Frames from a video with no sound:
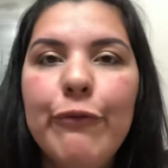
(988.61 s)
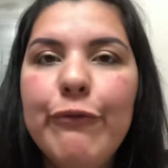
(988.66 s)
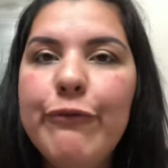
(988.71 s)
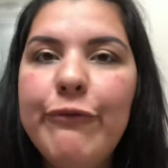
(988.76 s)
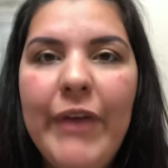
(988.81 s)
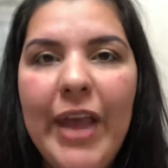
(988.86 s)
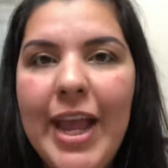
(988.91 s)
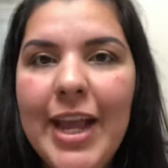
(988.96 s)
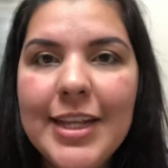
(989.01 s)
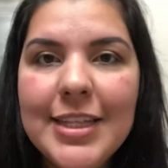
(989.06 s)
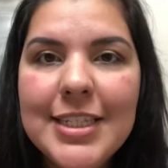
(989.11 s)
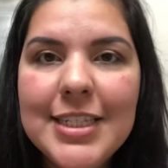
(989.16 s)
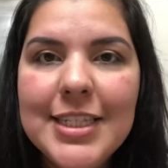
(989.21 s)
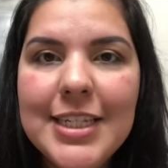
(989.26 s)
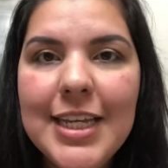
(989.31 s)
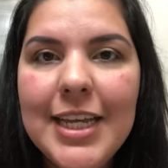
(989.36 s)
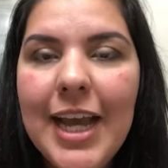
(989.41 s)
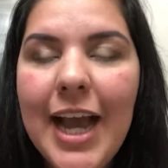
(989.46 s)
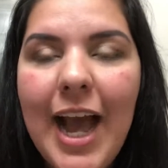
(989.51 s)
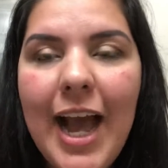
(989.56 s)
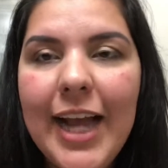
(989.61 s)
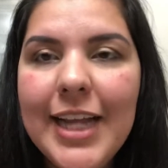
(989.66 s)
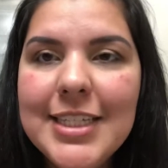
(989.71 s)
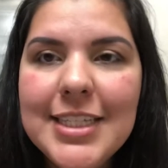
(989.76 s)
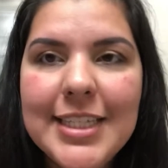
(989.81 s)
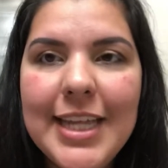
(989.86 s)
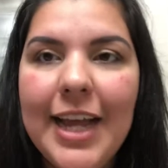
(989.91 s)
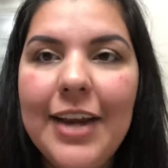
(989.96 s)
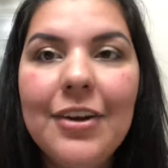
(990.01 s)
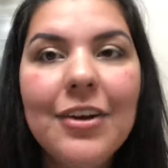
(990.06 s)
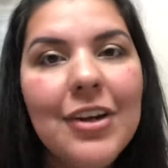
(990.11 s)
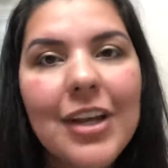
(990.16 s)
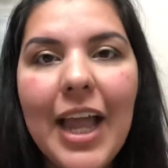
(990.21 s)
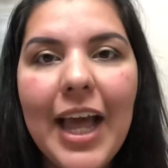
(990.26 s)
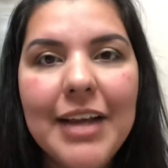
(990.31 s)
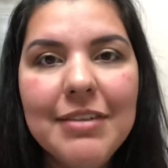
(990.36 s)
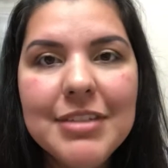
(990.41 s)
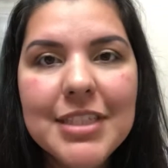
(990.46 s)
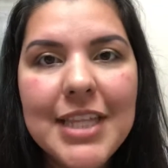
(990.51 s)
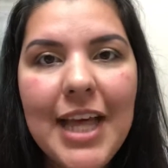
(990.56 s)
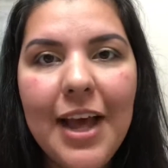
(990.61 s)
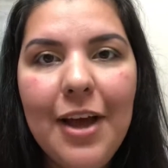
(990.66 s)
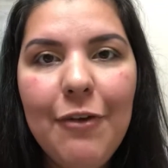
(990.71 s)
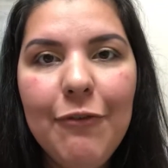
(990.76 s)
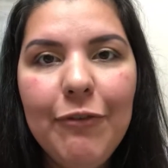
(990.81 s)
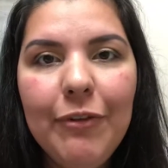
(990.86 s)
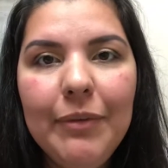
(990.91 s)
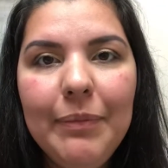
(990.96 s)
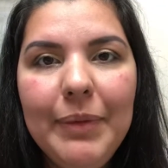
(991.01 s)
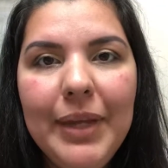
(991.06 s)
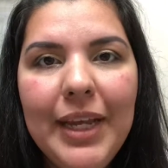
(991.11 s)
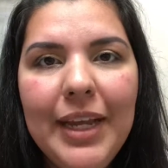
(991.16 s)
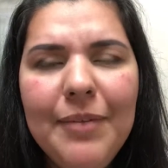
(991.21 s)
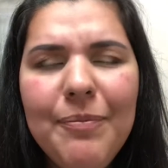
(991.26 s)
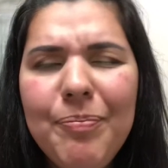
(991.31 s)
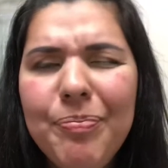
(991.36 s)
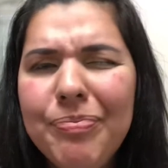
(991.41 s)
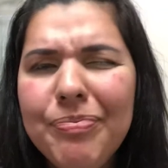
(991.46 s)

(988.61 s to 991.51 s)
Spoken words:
fancy high standard lifestyle from me,